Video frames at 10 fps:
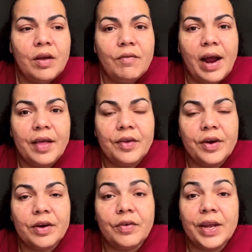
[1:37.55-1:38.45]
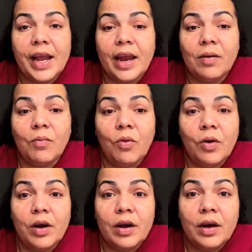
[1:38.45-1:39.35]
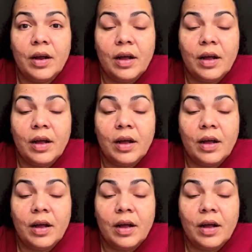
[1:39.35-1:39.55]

rather create more